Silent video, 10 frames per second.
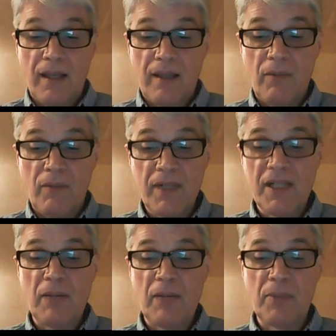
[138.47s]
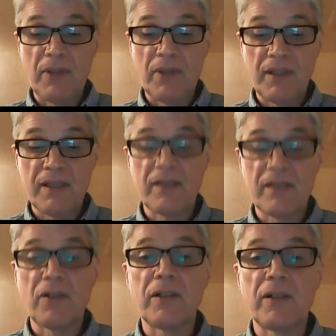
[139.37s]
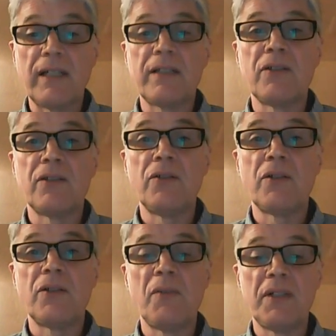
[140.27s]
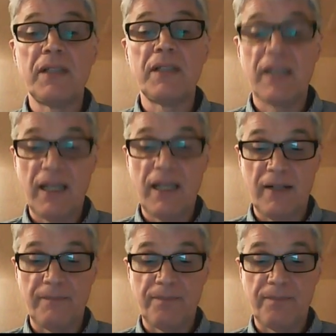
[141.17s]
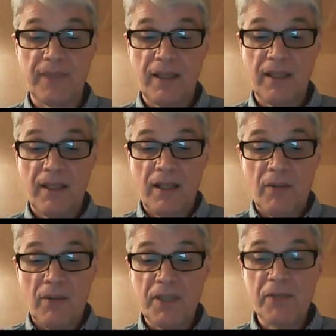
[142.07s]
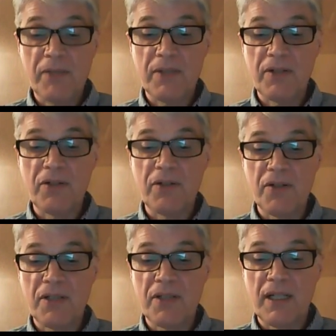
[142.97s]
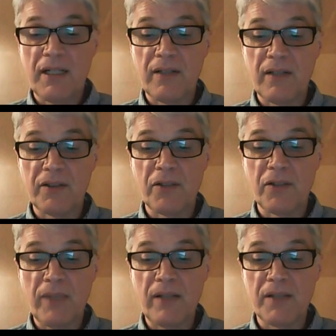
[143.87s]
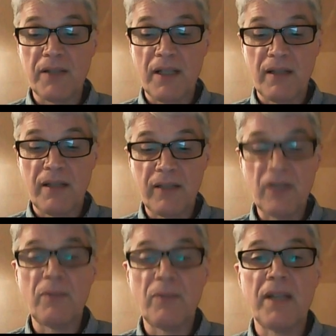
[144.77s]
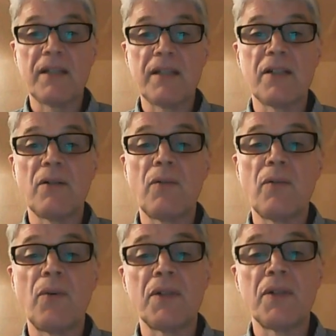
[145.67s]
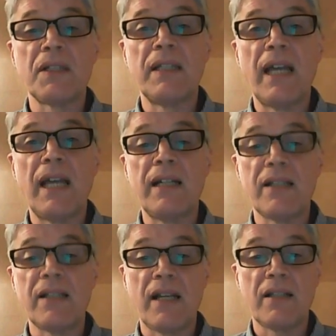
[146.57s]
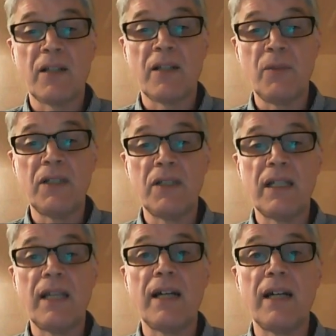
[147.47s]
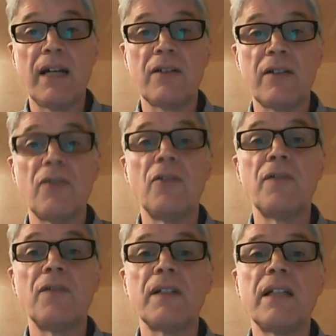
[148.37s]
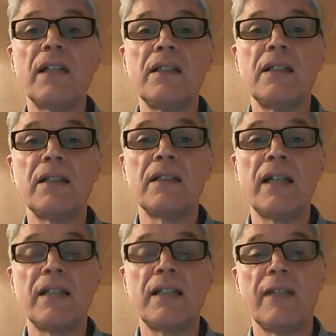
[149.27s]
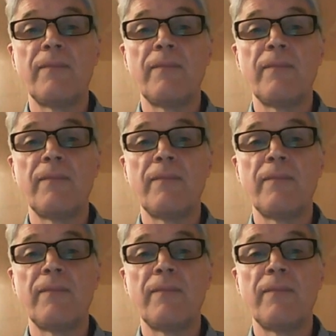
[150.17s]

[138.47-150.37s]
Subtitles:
One example is the law relating to community care. When this was introduced in England and Wales, the legal basis was the NHS and Community Care Act of 1990,